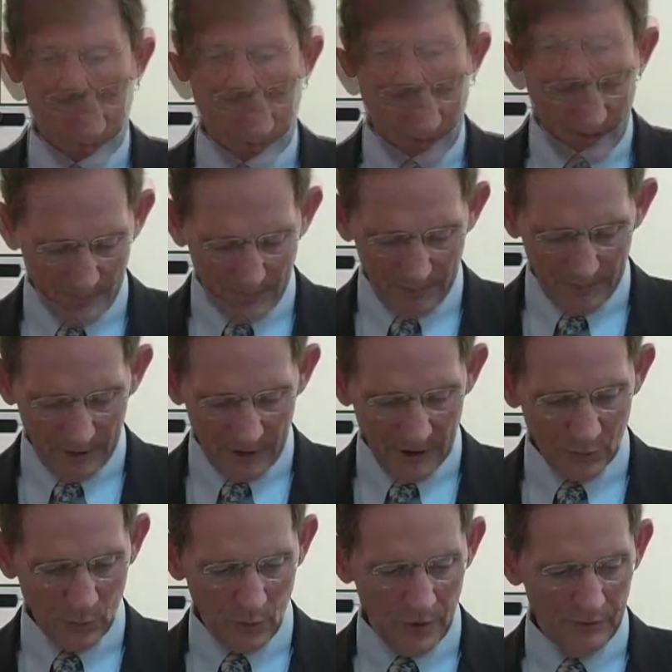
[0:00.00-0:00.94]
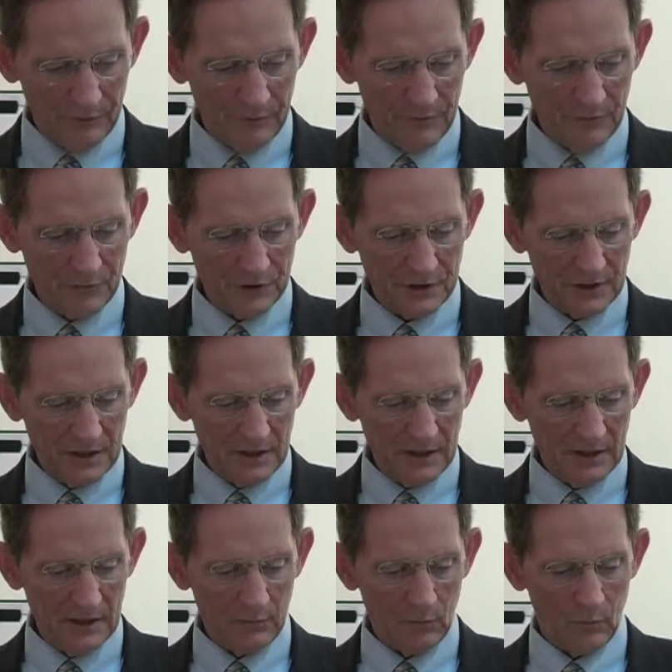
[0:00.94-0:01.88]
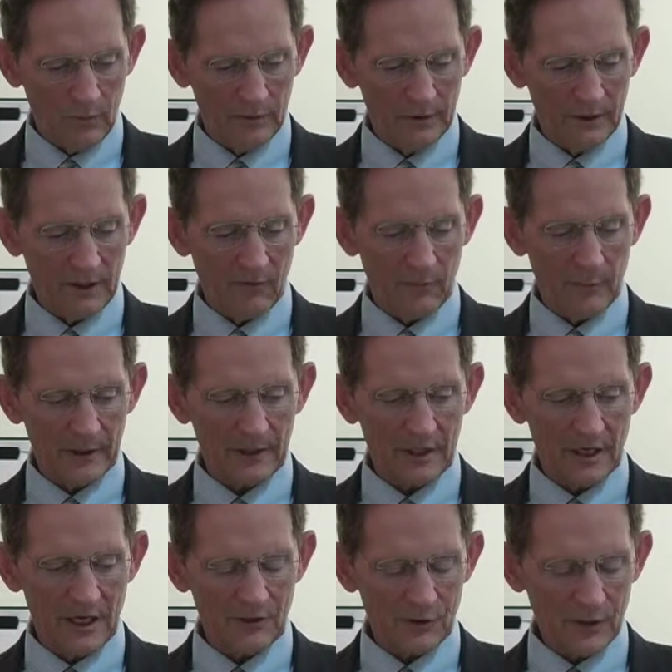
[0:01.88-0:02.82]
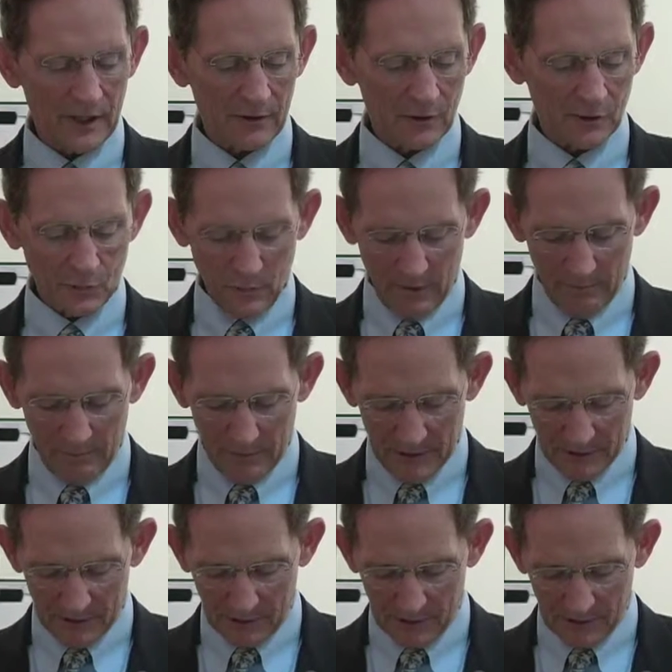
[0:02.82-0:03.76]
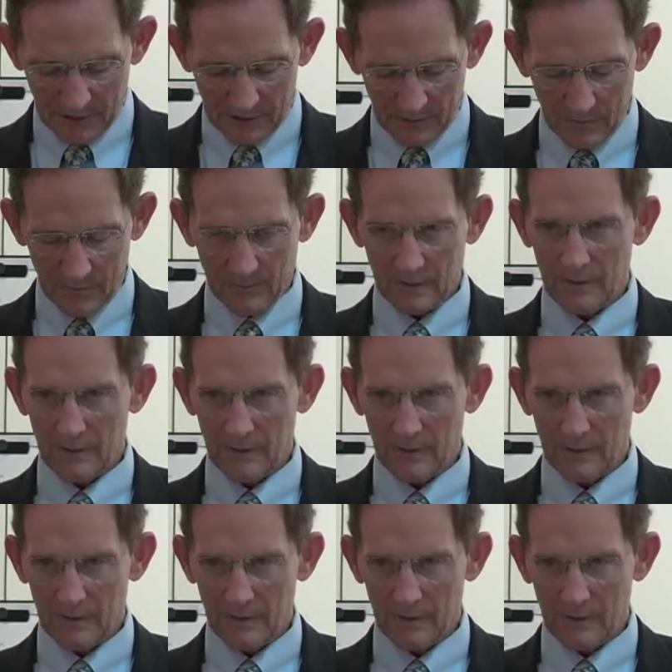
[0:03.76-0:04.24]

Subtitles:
Top of page 115, when government contractors win business,